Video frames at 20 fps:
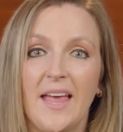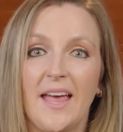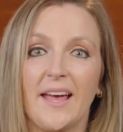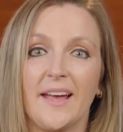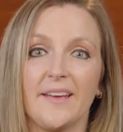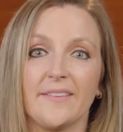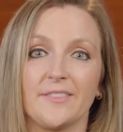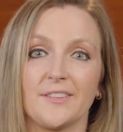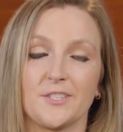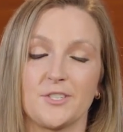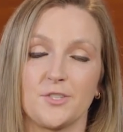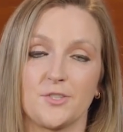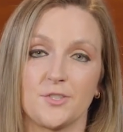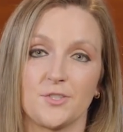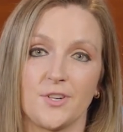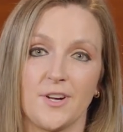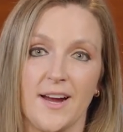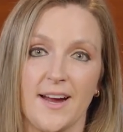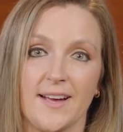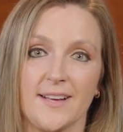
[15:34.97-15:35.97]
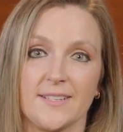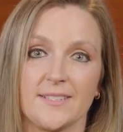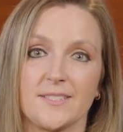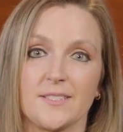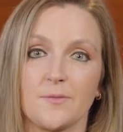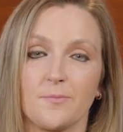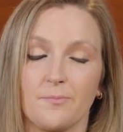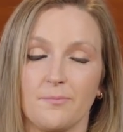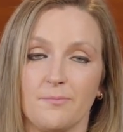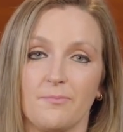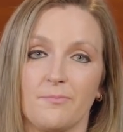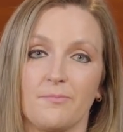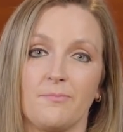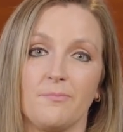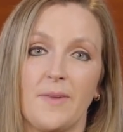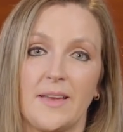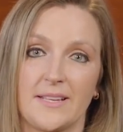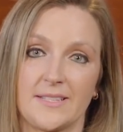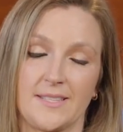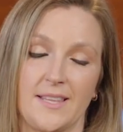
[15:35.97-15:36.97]
and the stress
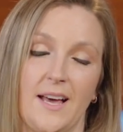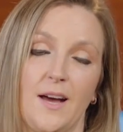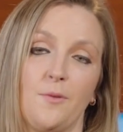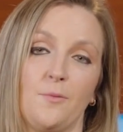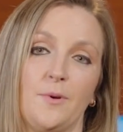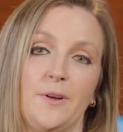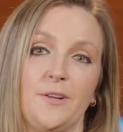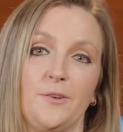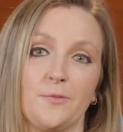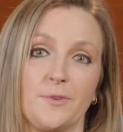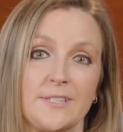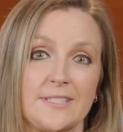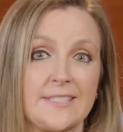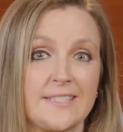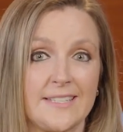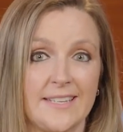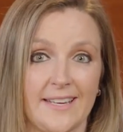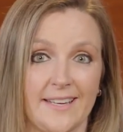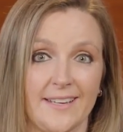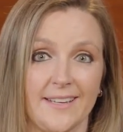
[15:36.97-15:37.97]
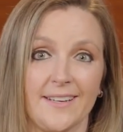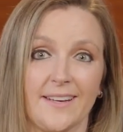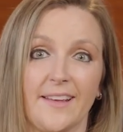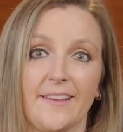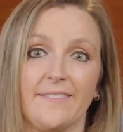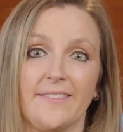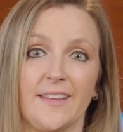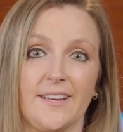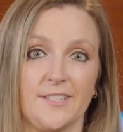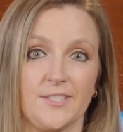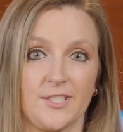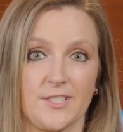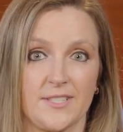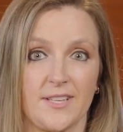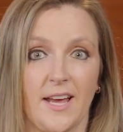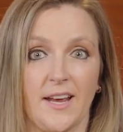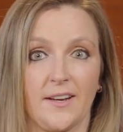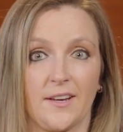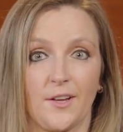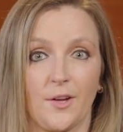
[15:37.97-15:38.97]
makes that one recede, and they just
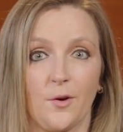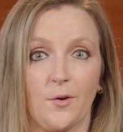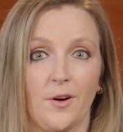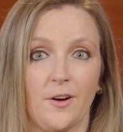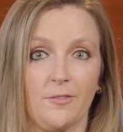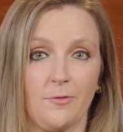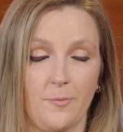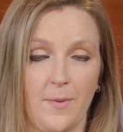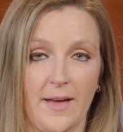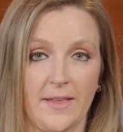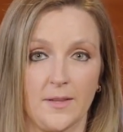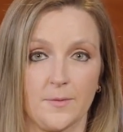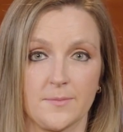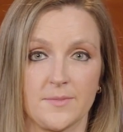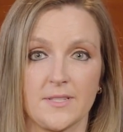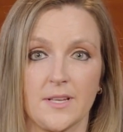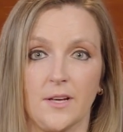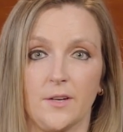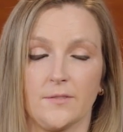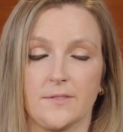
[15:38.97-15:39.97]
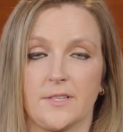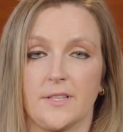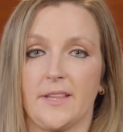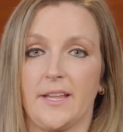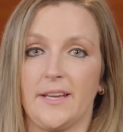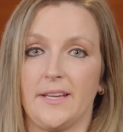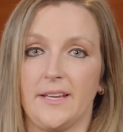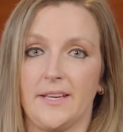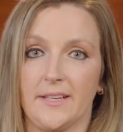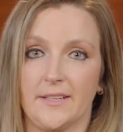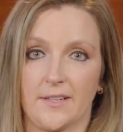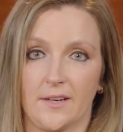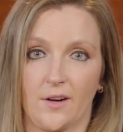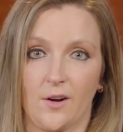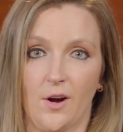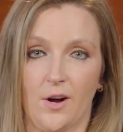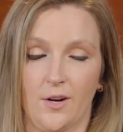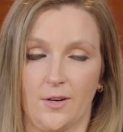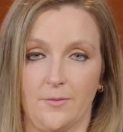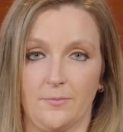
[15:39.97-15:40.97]
kind of go off by themselves, and they need to
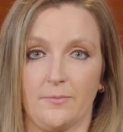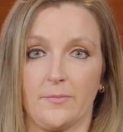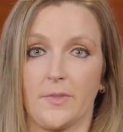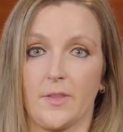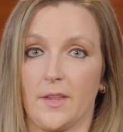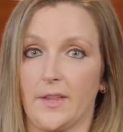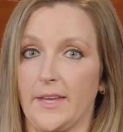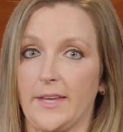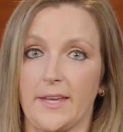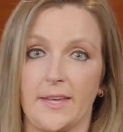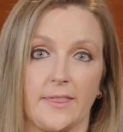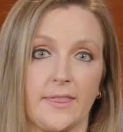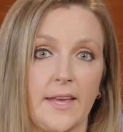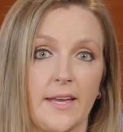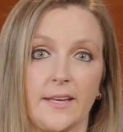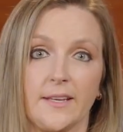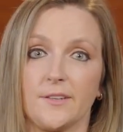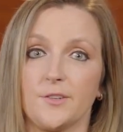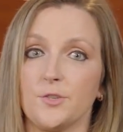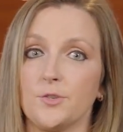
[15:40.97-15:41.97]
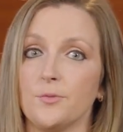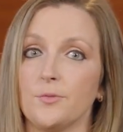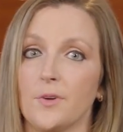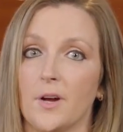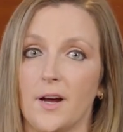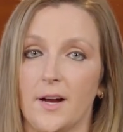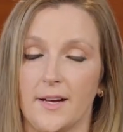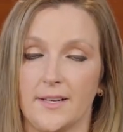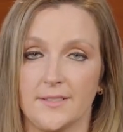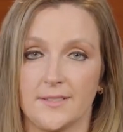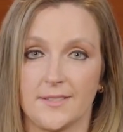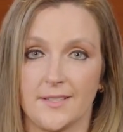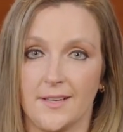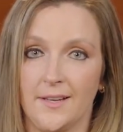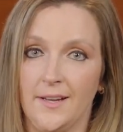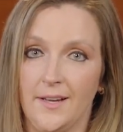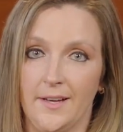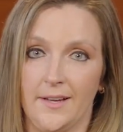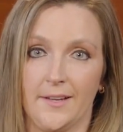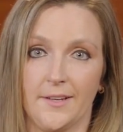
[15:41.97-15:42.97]
calm, like they do not
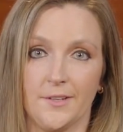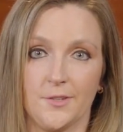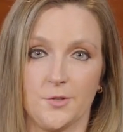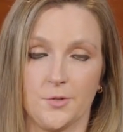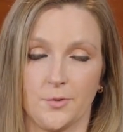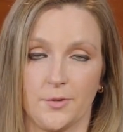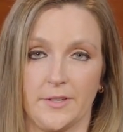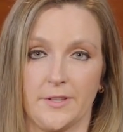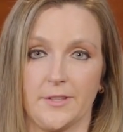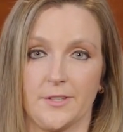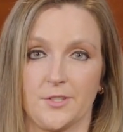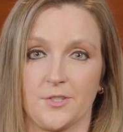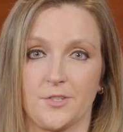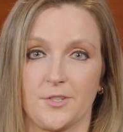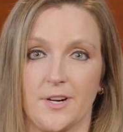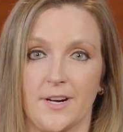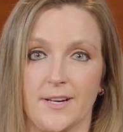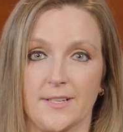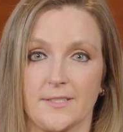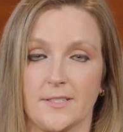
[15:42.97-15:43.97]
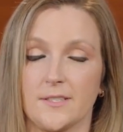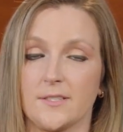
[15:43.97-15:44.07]
enjoy the stress.